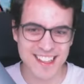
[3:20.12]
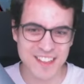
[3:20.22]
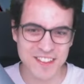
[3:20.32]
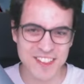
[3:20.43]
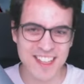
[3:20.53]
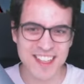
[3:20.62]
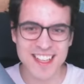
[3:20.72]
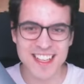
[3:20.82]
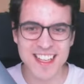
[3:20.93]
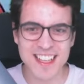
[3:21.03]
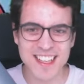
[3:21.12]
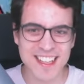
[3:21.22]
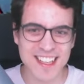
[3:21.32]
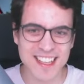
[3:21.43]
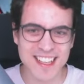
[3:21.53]
We're gonna need
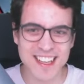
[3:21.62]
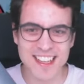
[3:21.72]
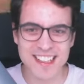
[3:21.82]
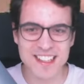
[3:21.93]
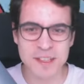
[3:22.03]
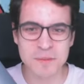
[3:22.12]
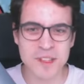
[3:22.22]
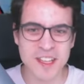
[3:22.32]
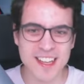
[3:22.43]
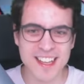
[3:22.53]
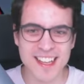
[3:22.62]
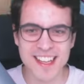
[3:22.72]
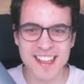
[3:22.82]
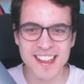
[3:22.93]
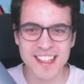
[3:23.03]
something a
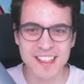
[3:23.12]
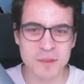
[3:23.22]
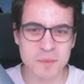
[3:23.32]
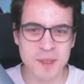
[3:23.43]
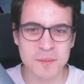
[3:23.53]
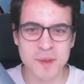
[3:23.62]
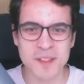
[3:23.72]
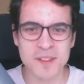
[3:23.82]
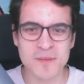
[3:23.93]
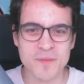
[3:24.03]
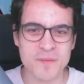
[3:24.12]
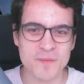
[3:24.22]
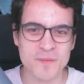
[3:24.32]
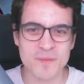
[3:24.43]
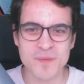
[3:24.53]
little bit better.
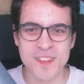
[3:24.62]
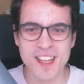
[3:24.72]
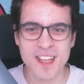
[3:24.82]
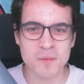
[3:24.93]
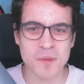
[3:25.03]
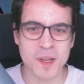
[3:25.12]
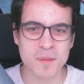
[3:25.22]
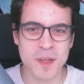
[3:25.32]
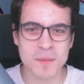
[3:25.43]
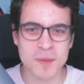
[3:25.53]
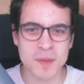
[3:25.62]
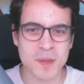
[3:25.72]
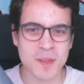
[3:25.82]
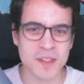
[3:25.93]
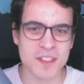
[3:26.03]
Primeape,
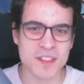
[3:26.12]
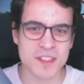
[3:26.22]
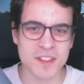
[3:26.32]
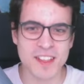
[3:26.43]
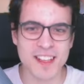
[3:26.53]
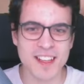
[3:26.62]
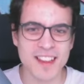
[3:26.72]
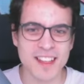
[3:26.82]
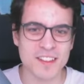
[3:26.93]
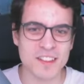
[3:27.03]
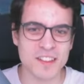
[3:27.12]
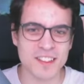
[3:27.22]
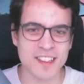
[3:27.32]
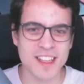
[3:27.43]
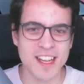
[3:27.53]
Artisan, a Lantern,
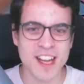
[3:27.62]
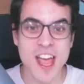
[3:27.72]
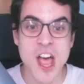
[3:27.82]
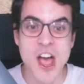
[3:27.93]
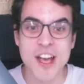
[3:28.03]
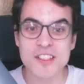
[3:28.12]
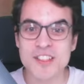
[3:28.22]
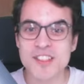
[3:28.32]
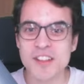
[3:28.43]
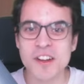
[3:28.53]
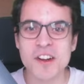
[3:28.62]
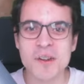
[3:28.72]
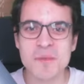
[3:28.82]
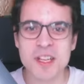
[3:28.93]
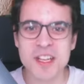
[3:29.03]
a
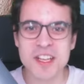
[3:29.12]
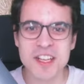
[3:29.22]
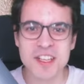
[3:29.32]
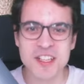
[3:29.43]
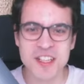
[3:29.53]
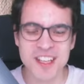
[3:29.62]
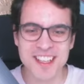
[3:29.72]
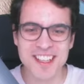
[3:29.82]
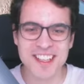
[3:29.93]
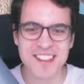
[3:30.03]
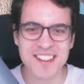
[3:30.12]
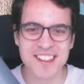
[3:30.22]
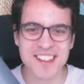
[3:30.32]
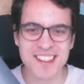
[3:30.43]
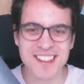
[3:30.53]
Starmie shiny
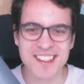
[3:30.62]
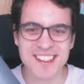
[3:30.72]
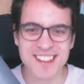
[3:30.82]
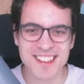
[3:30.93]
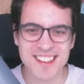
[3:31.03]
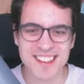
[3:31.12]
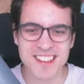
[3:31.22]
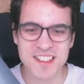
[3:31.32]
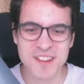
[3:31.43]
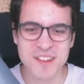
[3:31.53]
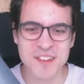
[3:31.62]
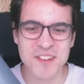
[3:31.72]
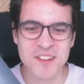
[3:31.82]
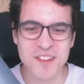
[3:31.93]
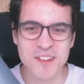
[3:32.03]
card. Let's
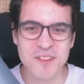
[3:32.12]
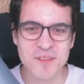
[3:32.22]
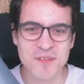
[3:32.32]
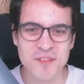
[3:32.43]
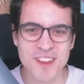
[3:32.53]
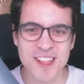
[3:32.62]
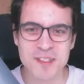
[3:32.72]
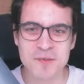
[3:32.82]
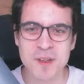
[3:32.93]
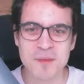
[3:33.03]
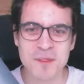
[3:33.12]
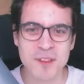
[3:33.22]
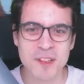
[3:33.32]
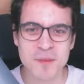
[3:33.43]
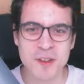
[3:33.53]
go. That's what I'm
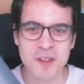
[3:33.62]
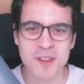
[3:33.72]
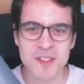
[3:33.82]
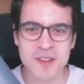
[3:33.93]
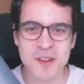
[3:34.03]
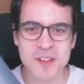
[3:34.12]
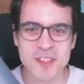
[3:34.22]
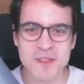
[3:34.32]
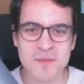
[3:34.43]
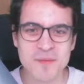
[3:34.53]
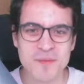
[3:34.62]
talking about. Looks awesome.